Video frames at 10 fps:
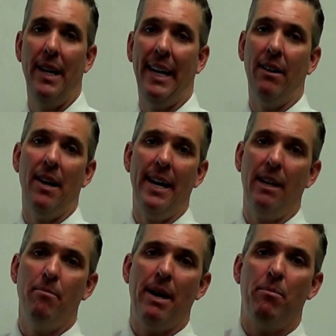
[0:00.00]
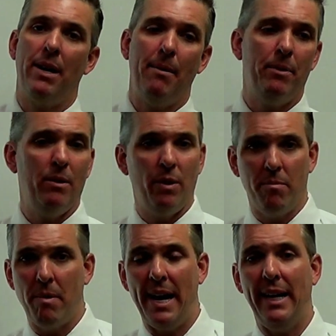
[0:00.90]
Like, I could buy property
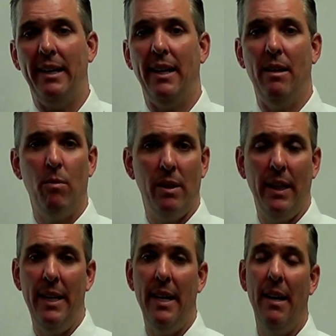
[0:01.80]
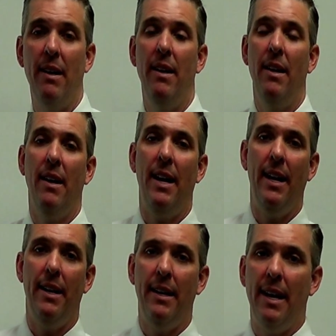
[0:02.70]
with Mike and with Linda
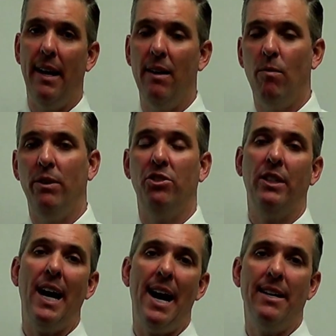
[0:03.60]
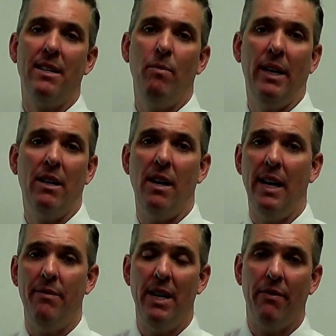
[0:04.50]
and uh, with Scott, and we could all
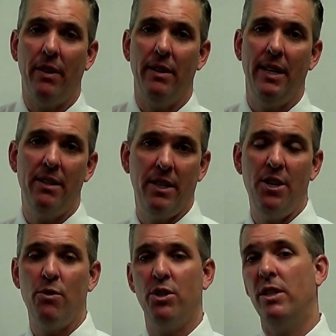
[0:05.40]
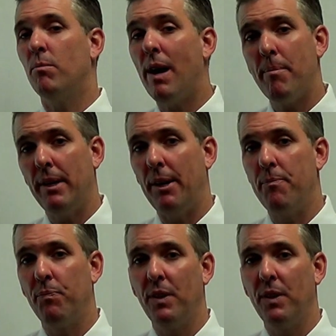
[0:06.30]
have different interests in the property.